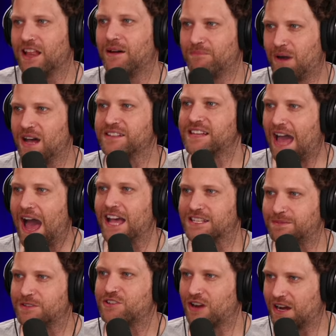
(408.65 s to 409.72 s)
Elon Musk
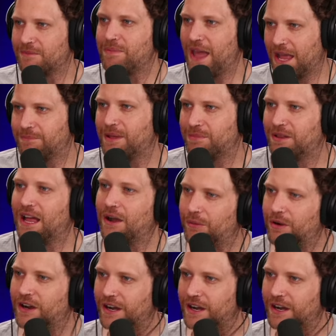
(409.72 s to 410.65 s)
has been trying to bang people at work.